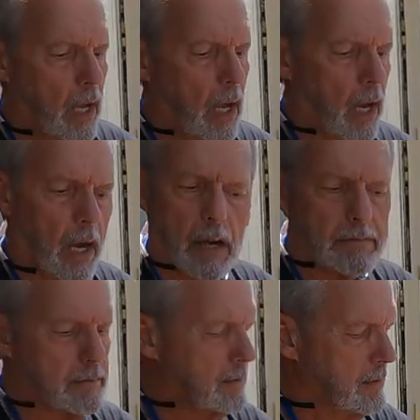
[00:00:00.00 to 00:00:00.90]
Uh,
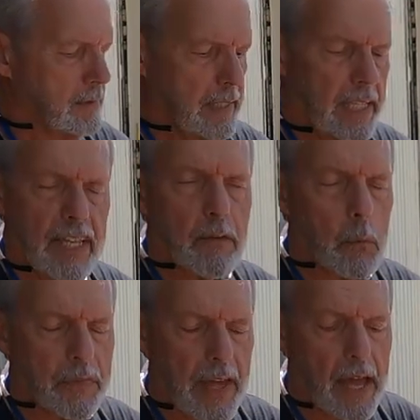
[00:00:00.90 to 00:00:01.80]
even
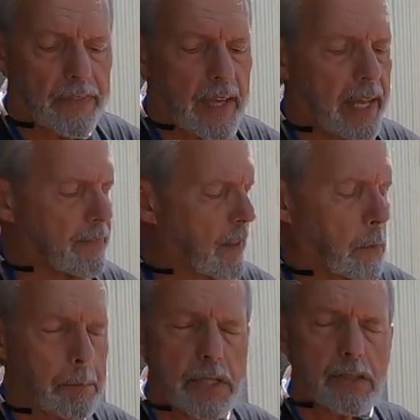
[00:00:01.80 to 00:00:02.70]
without that, they
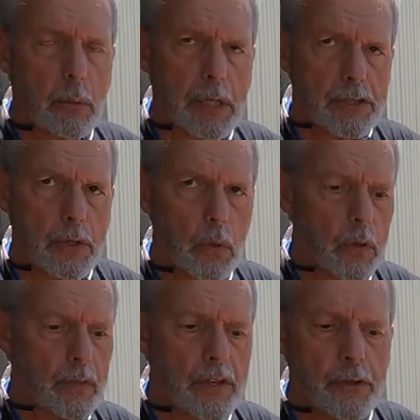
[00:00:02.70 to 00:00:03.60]
would be so much
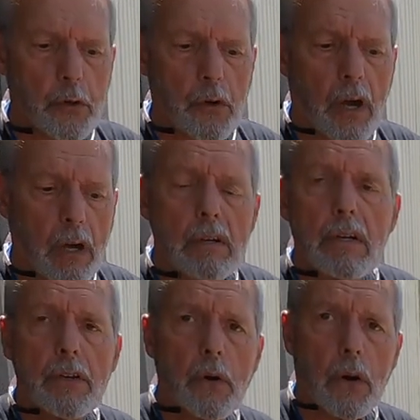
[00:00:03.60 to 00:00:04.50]
cooler than your uh,
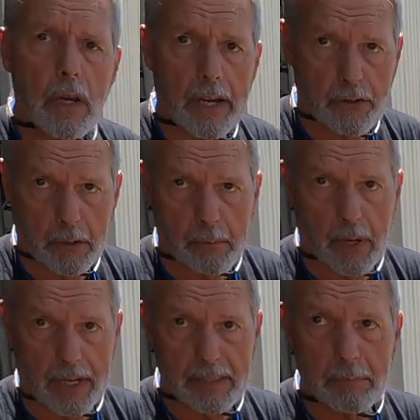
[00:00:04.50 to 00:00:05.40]
your electric
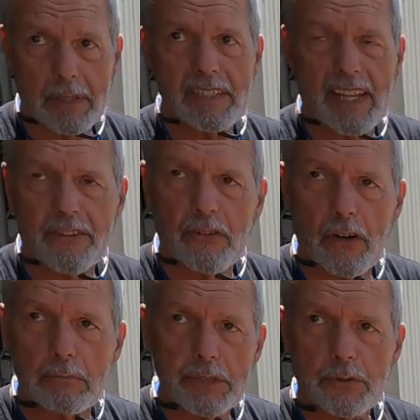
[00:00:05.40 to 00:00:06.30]
brakes because that
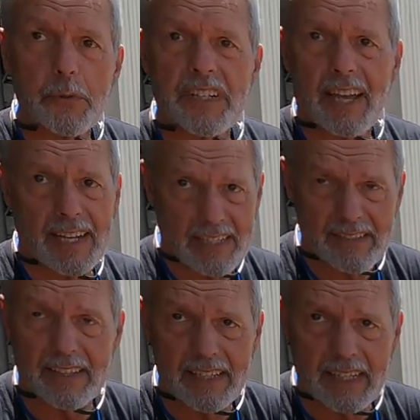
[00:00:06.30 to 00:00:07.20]
drum just retains
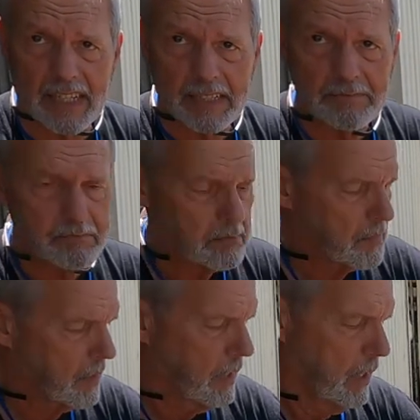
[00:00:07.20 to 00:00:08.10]
the heat.
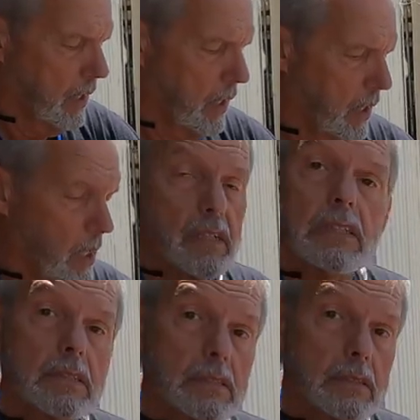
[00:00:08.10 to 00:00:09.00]
Right and that's how
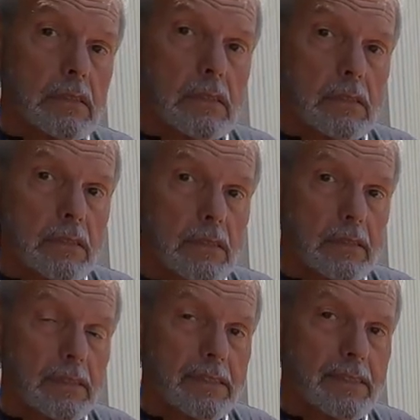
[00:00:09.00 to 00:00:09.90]
you end up with brake
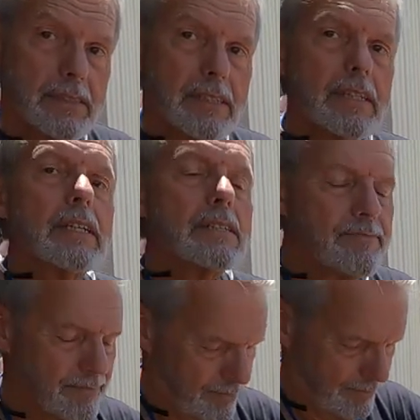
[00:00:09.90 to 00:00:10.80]
fade, right? That's a
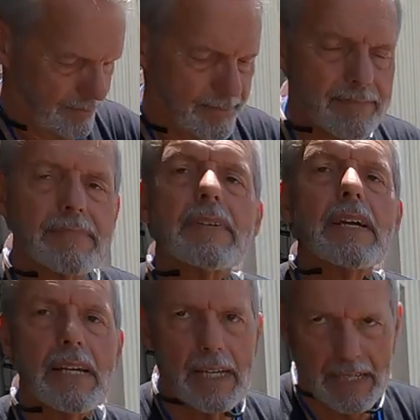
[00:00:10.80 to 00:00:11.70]
term that they use for the
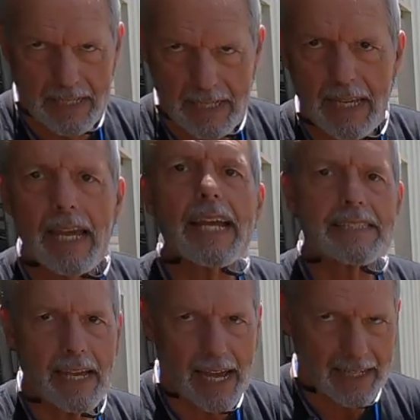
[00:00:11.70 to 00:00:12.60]
drum brakes.
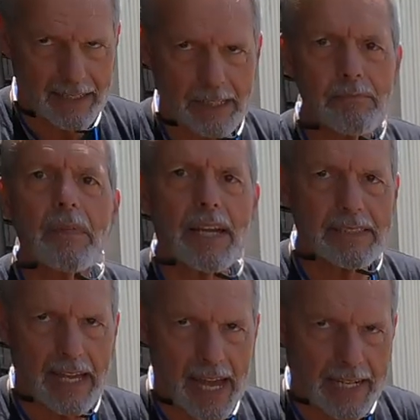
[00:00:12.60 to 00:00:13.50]
Exactly,
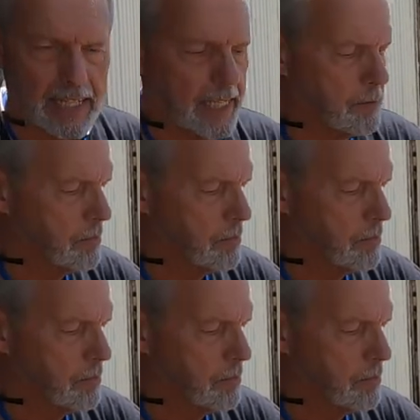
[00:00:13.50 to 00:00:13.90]
exactly.